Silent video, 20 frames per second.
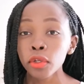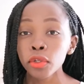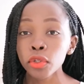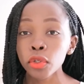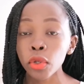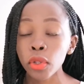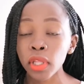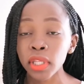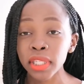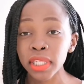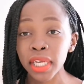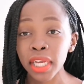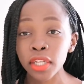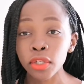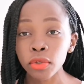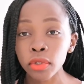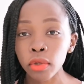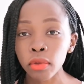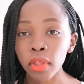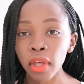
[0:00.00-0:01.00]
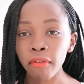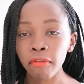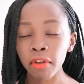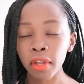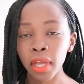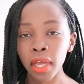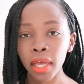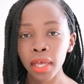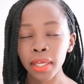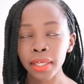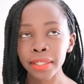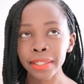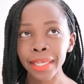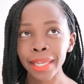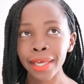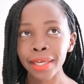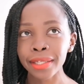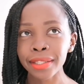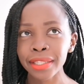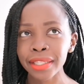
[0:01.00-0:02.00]
So the ticket to South Africa is
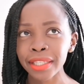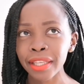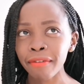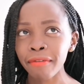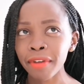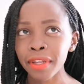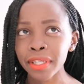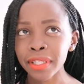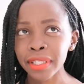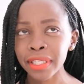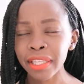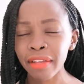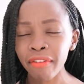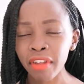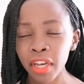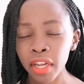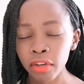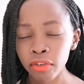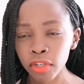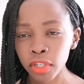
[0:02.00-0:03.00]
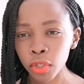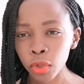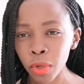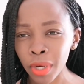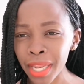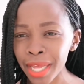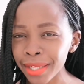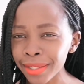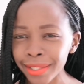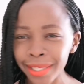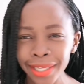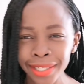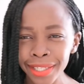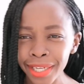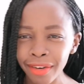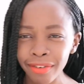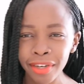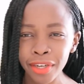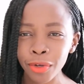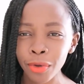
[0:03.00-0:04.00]
like $700,
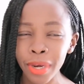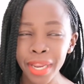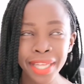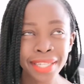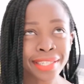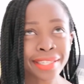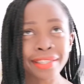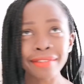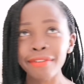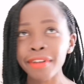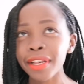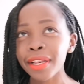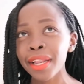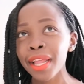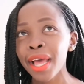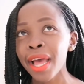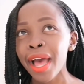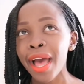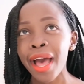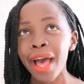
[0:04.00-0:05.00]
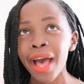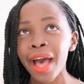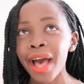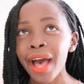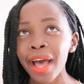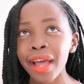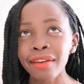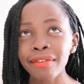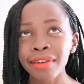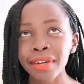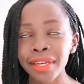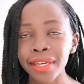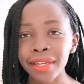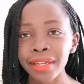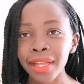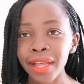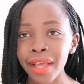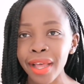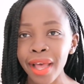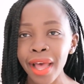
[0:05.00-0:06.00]
$800. There's even
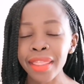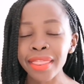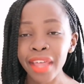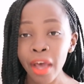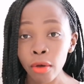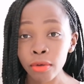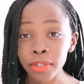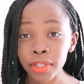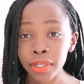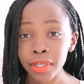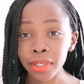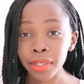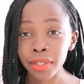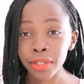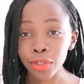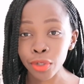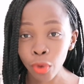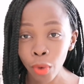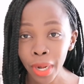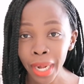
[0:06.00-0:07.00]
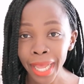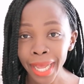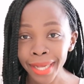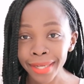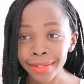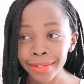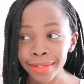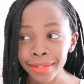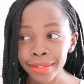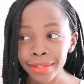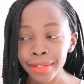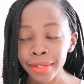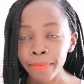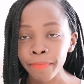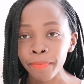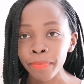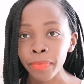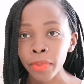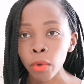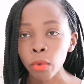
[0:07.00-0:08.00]
$1,000,
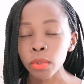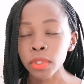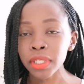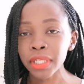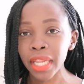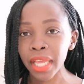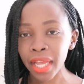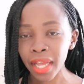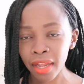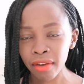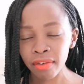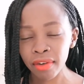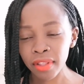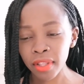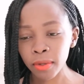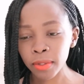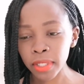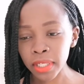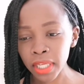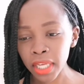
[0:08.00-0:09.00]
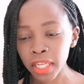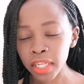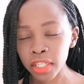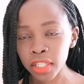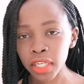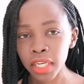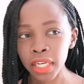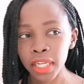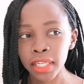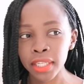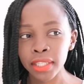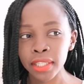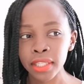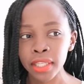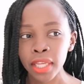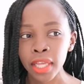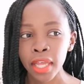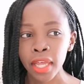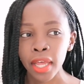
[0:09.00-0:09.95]
which is like 100,000 Kenyan shillings.